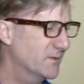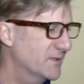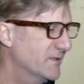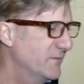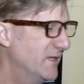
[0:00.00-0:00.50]

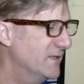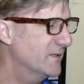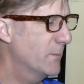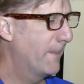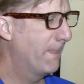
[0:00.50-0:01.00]
to the beat.
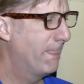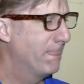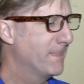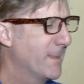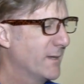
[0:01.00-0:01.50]

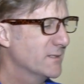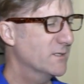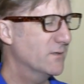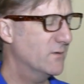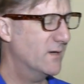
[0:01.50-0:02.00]

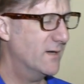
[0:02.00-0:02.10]
So